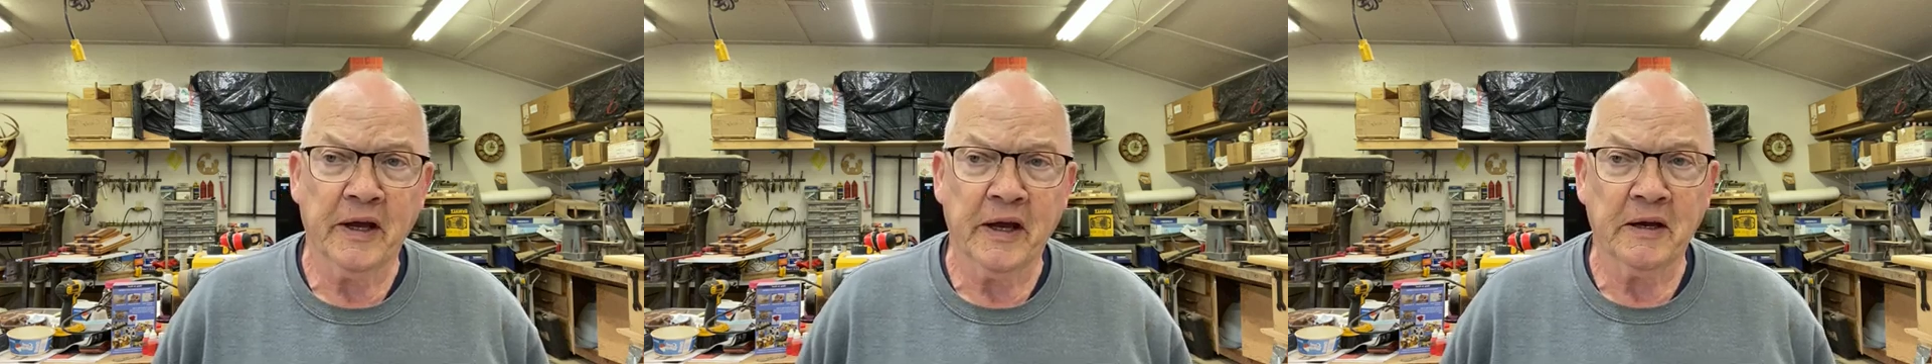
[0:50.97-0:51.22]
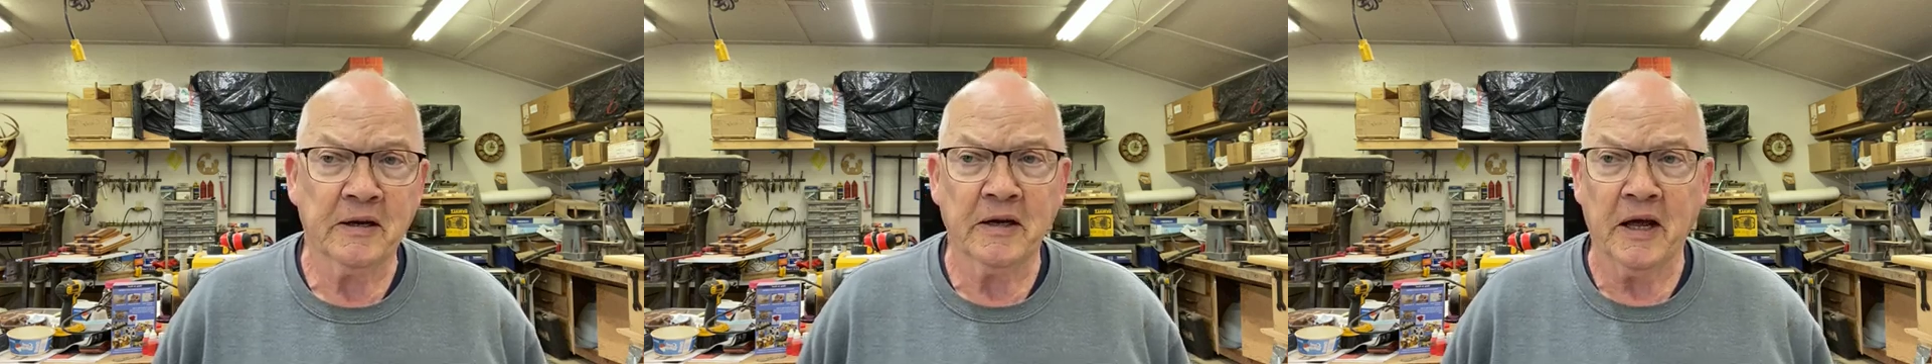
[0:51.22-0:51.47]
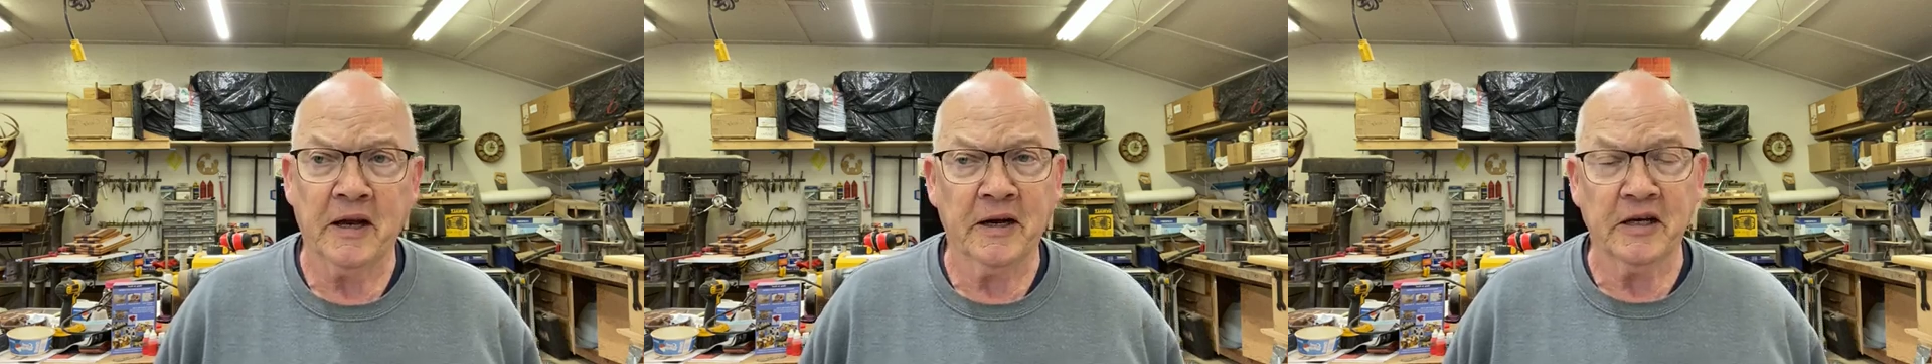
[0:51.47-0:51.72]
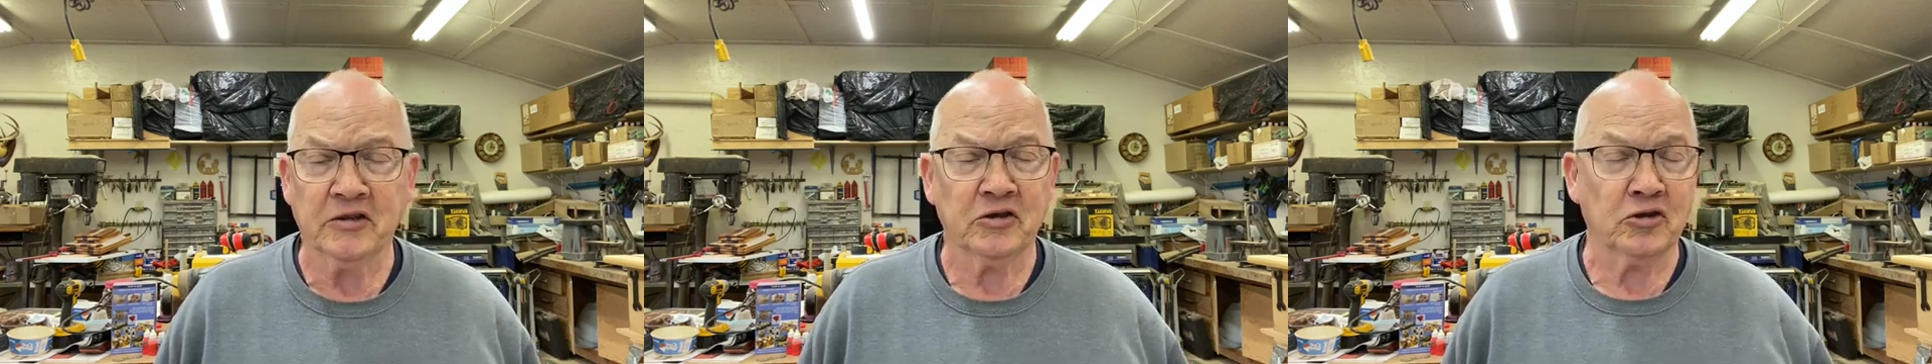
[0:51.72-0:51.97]
and
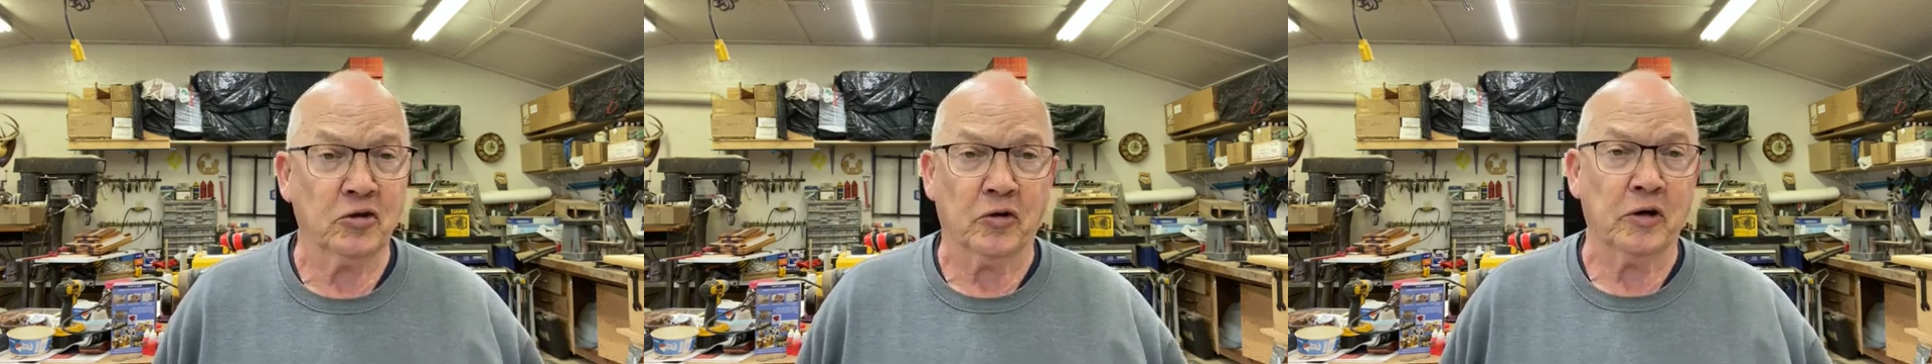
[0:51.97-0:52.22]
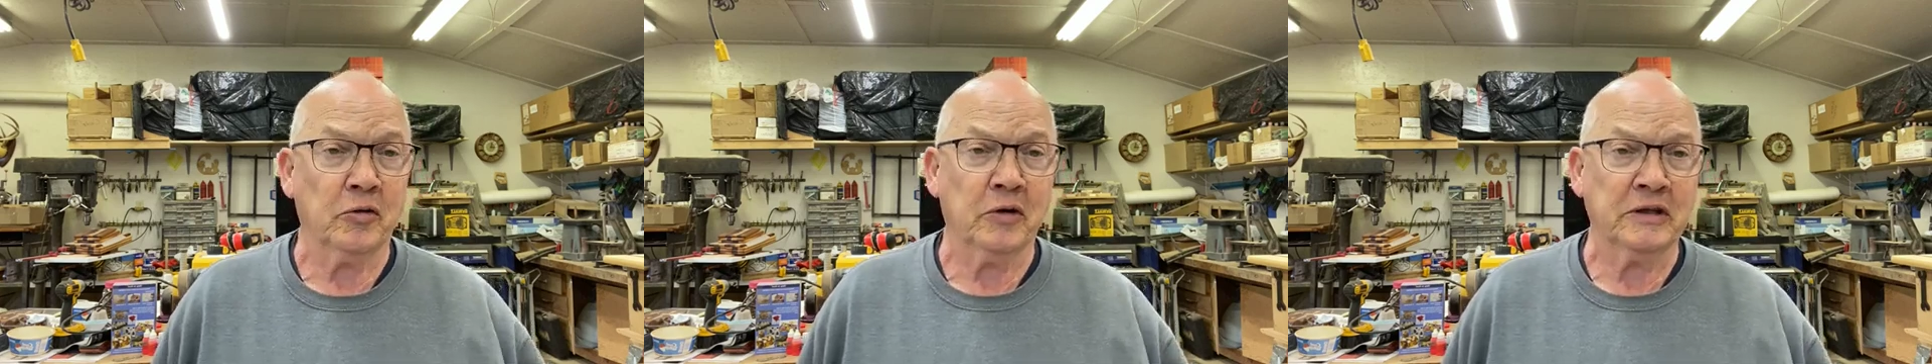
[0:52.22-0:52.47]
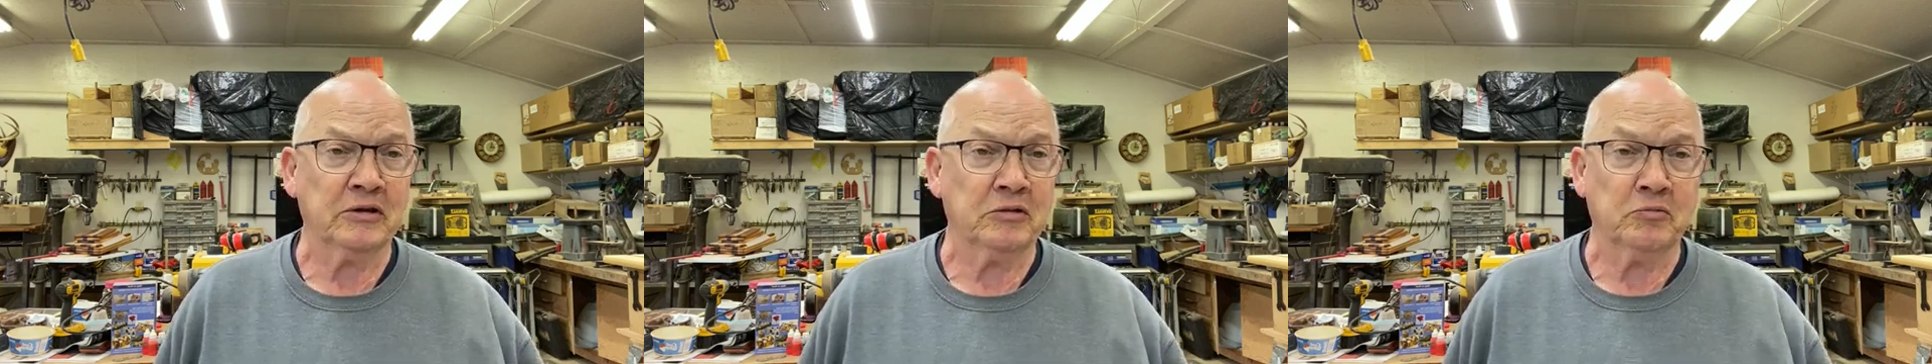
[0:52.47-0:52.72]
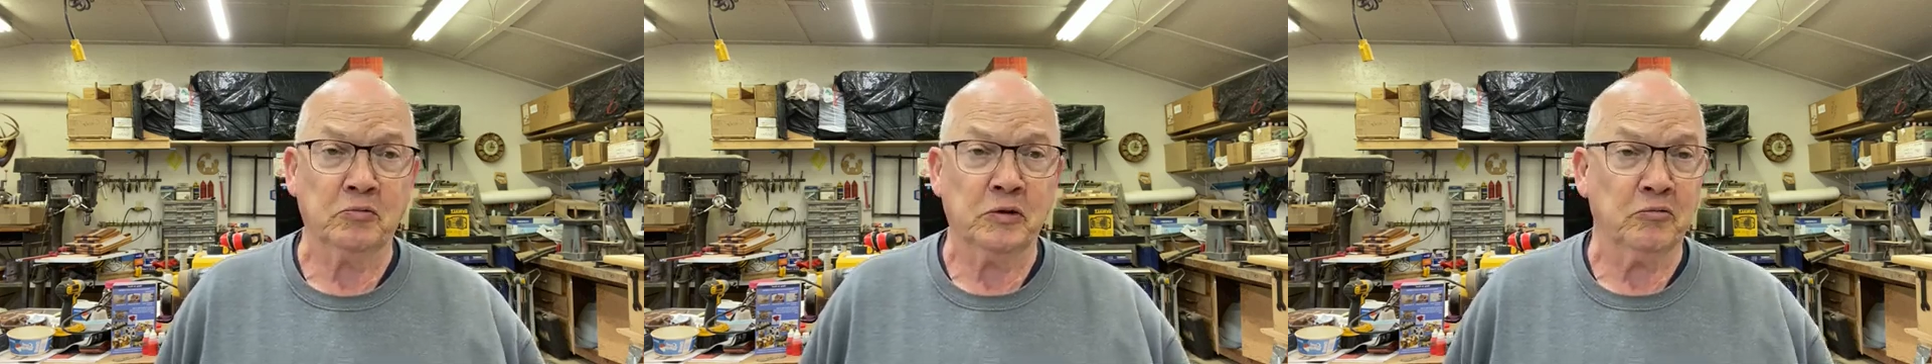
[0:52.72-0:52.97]
and as the story
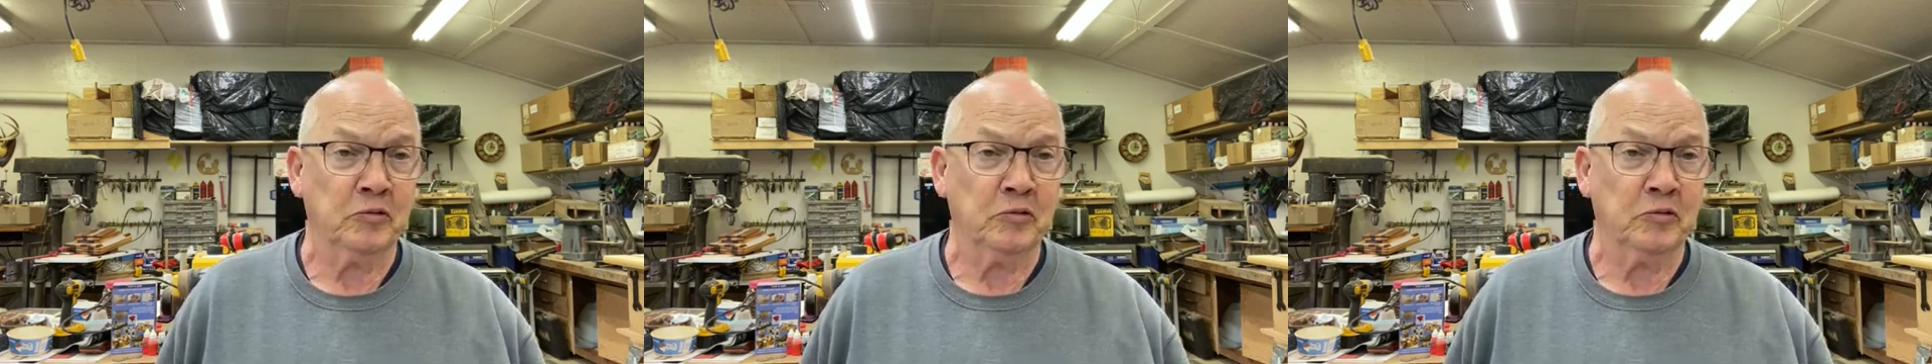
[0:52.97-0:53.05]
was, we,